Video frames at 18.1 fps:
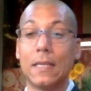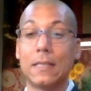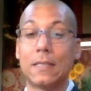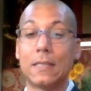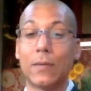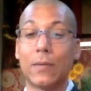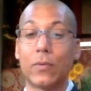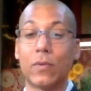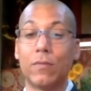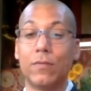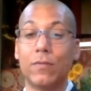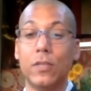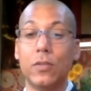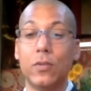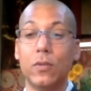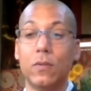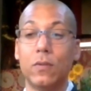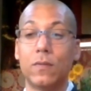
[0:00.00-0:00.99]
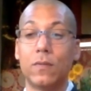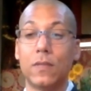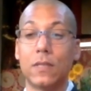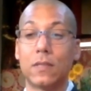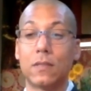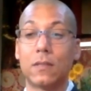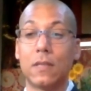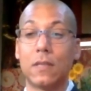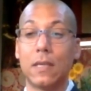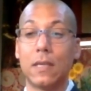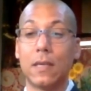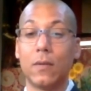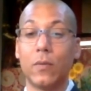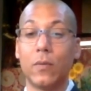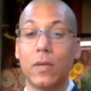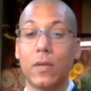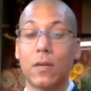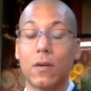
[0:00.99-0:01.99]
it's a review of this
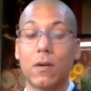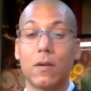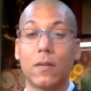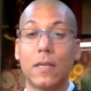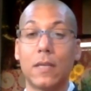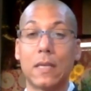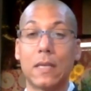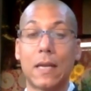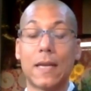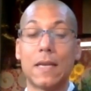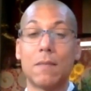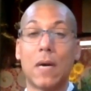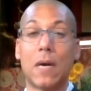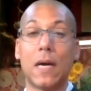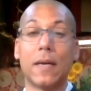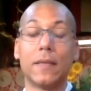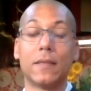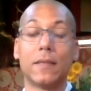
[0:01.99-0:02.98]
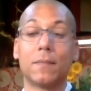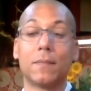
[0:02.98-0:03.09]
thing we call the enlightened mind.